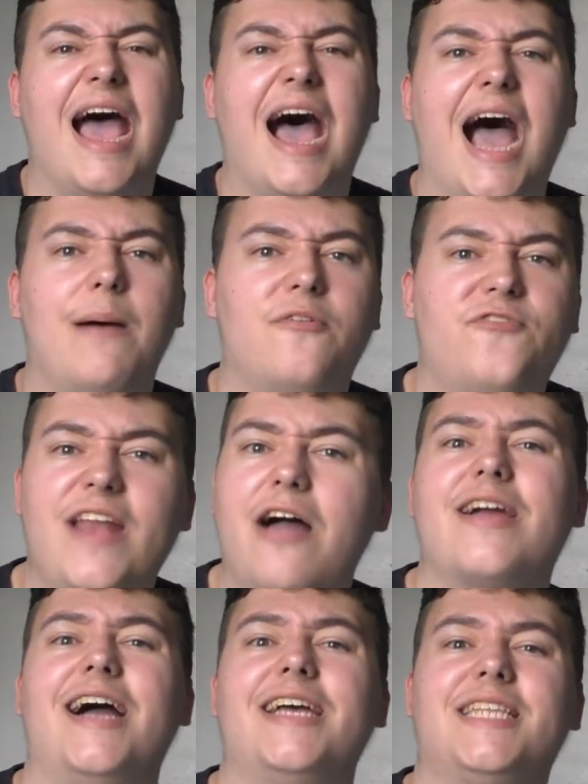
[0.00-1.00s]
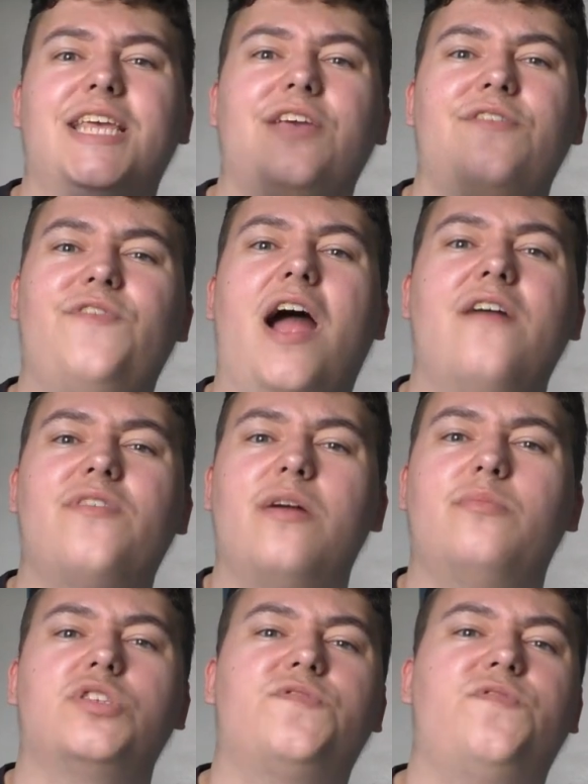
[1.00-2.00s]
Uh, but for now, guys, thank you very,
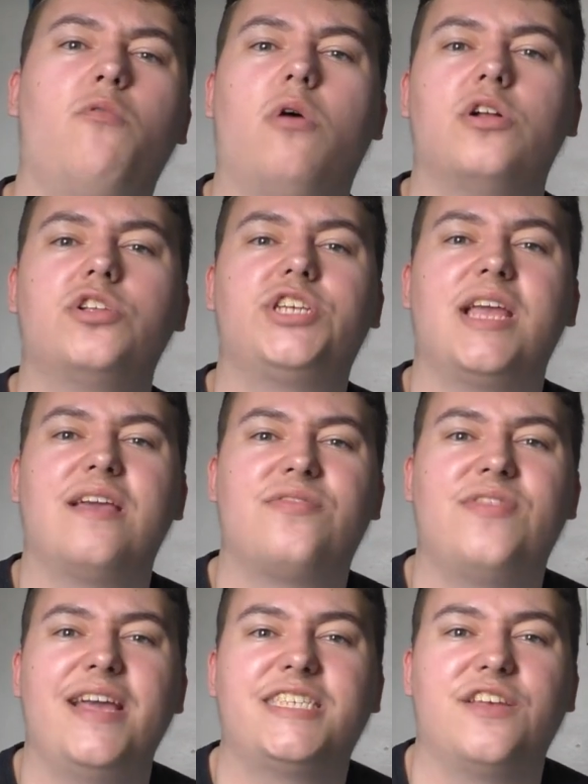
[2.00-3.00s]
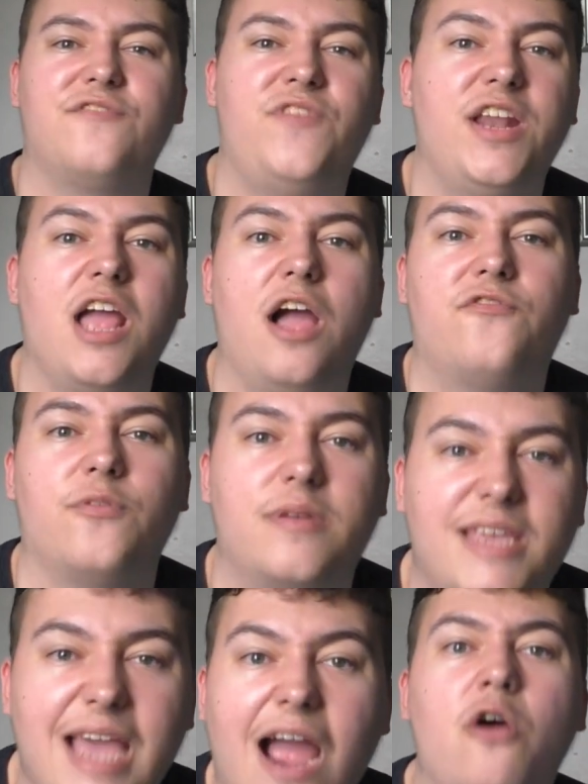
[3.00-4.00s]
very much for watching this video
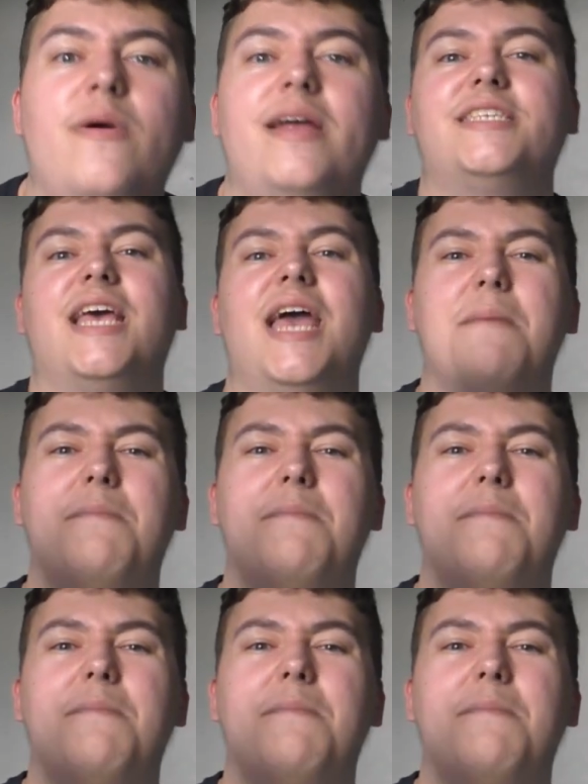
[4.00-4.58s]
from Carowinds.